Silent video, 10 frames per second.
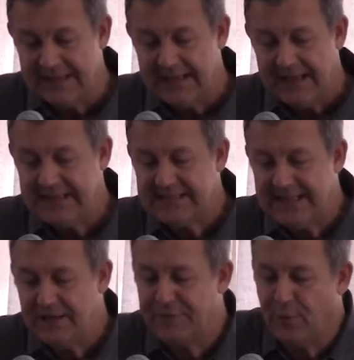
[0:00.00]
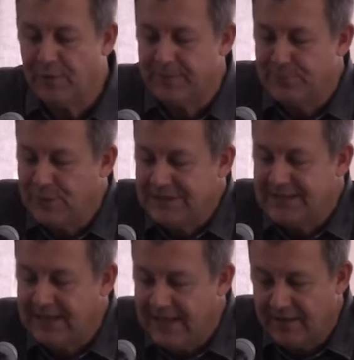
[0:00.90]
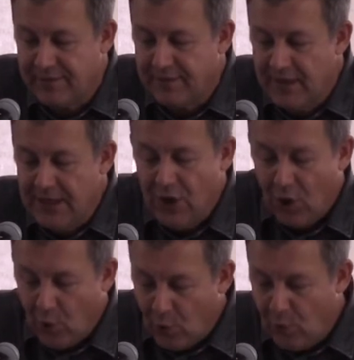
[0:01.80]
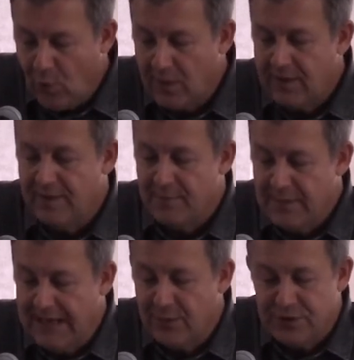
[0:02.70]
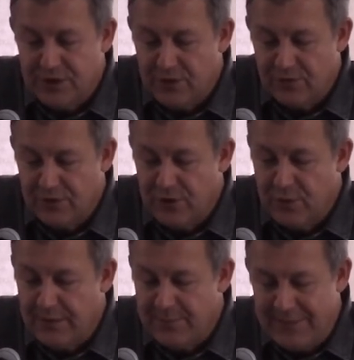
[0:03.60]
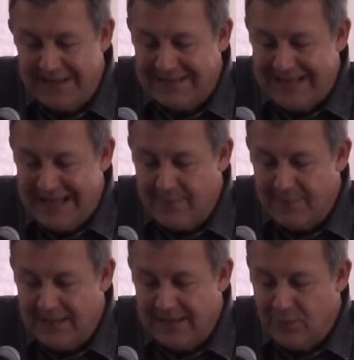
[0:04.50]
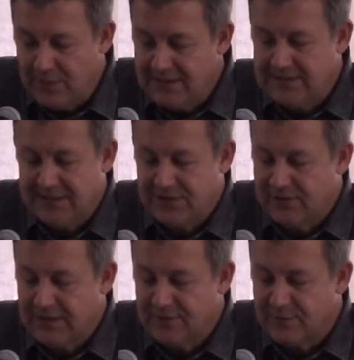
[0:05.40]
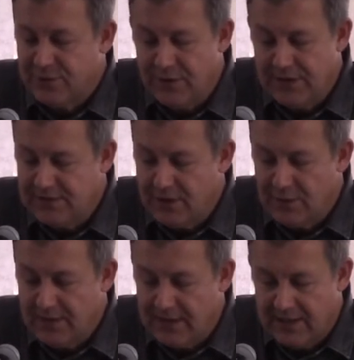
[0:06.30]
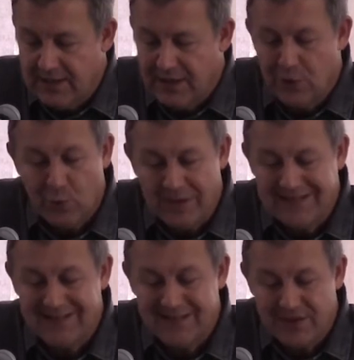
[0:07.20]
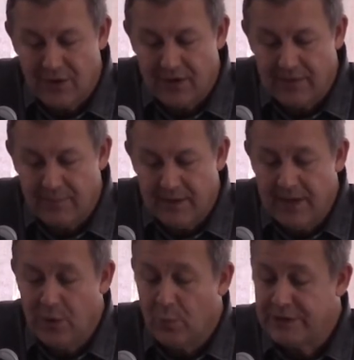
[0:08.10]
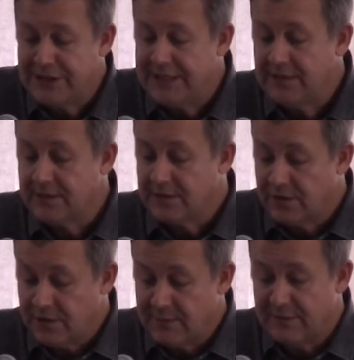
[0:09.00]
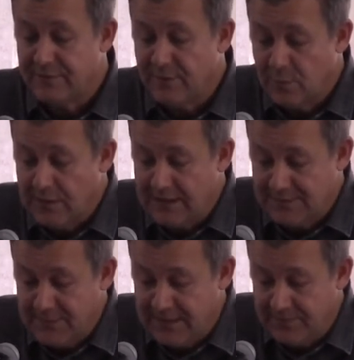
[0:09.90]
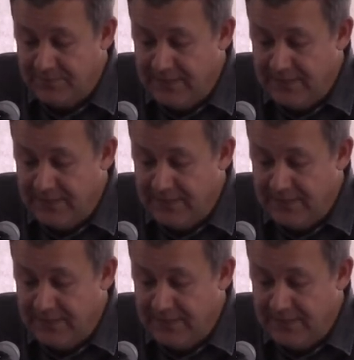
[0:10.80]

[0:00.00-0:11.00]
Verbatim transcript: And he sent forth and put to death all the male children who were in Bethlehem in all its districts from two years old and under, according to the time which he had determined from the wise men.